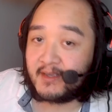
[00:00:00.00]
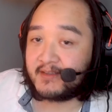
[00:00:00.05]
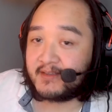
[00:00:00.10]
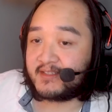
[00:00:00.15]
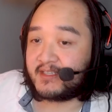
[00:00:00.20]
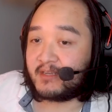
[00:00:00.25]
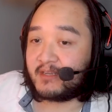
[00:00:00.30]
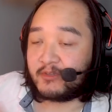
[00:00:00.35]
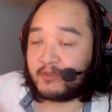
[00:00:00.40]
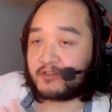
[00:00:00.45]

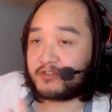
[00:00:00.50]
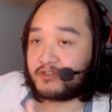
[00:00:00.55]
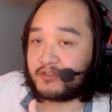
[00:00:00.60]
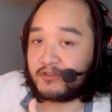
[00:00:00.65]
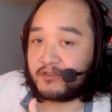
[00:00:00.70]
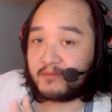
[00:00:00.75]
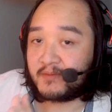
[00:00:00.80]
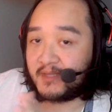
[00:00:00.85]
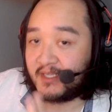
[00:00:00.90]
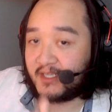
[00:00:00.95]
similar
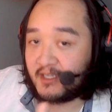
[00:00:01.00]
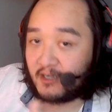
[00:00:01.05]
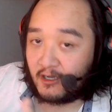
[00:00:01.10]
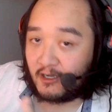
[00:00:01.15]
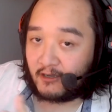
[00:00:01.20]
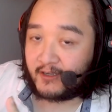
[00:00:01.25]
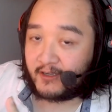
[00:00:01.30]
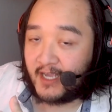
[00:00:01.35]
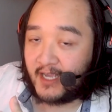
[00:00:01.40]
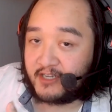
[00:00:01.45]
to the
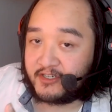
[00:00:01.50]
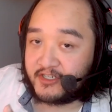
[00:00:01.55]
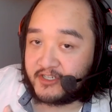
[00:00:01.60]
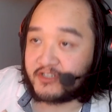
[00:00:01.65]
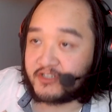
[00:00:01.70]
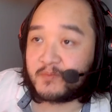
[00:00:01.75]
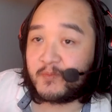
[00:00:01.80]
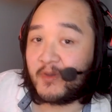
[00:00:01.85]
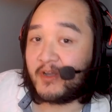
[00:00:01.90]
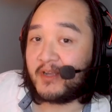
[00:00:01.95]
all-cash
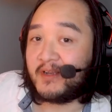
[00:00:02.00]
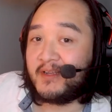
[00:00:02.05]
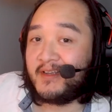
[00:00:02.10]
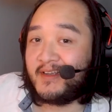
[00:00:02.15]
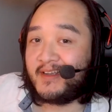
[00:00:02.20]
deals. But